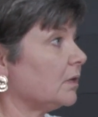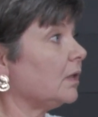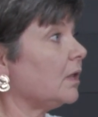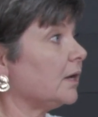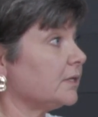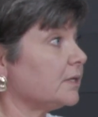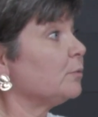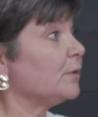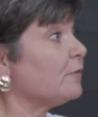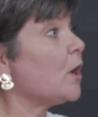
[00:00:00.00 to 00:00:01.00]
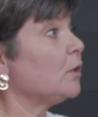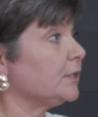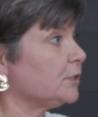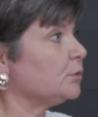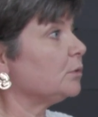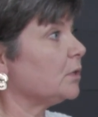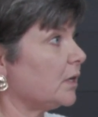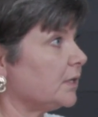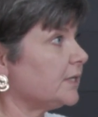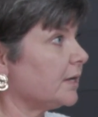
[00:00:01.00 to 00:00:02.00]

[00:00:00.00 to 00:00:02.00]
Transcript: a lot of t- we fall into a lot of